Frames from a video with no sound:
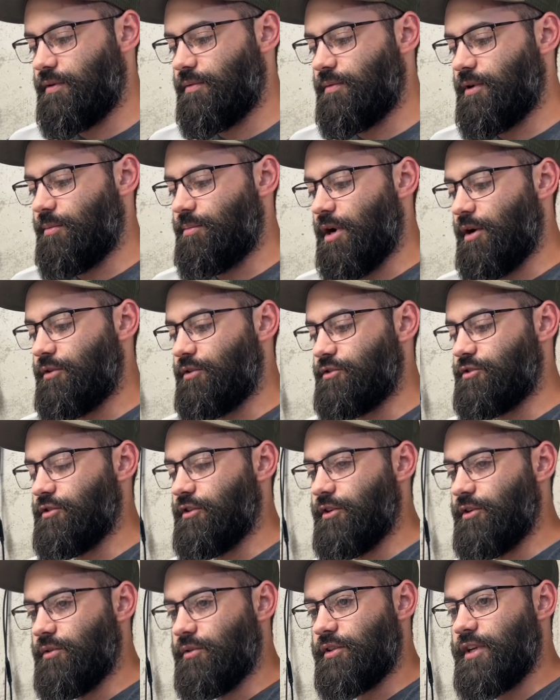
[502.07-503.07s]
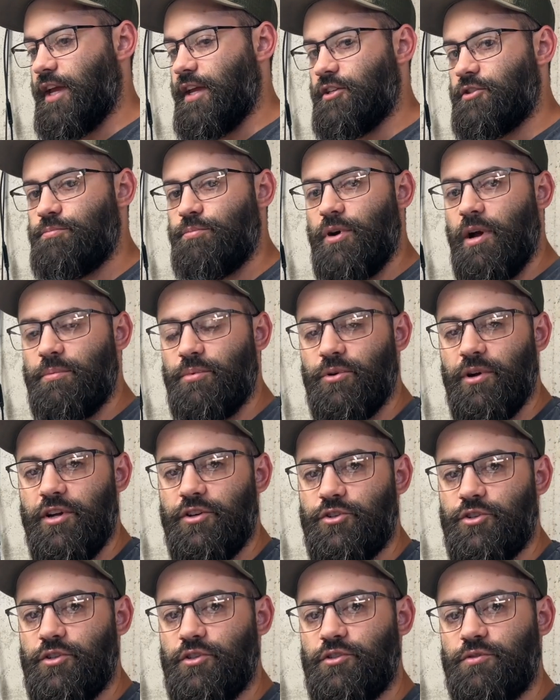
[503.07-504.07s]
about as little case
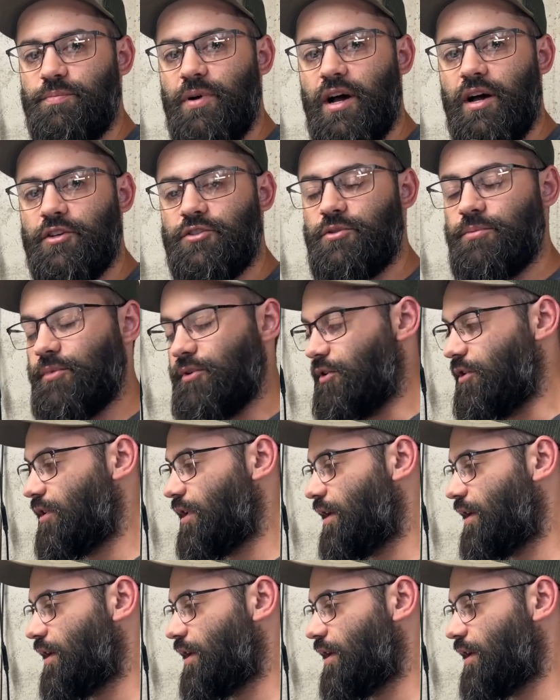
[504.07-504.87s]
preparation as possible.